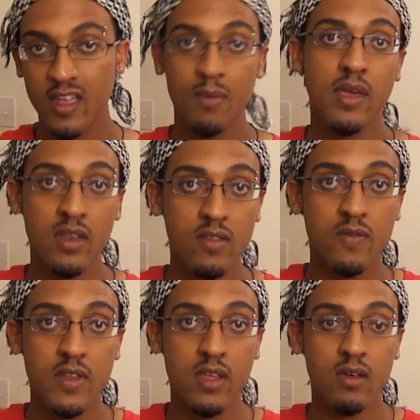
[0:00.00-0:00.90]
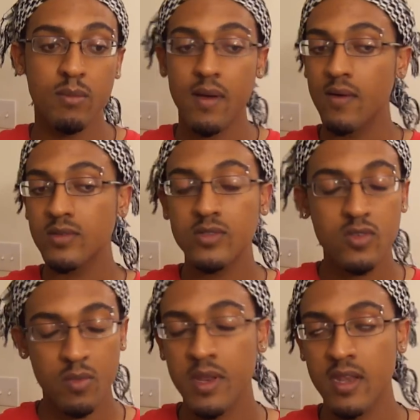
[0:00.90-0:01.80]
I can make another video about
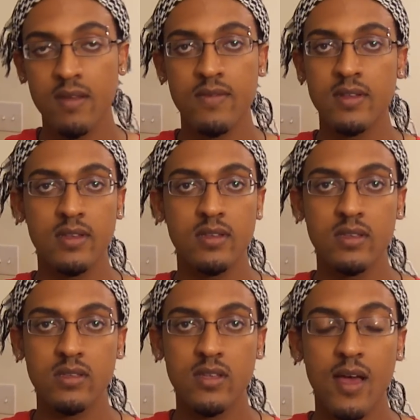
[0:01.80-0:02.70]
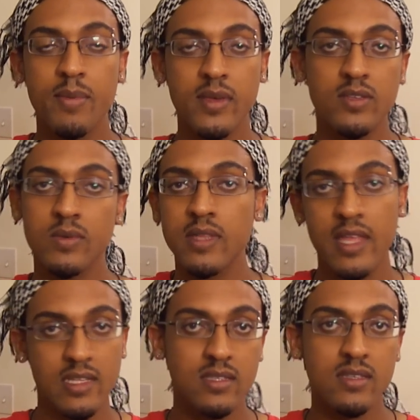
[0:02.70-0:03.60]
so many different topics
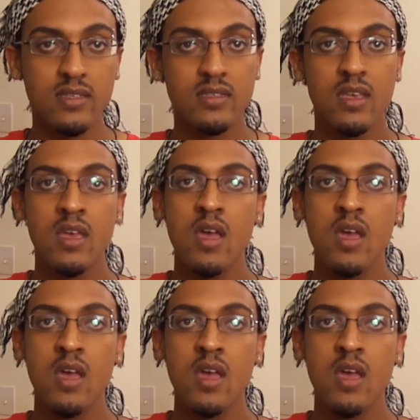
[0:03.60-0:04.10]
related to this,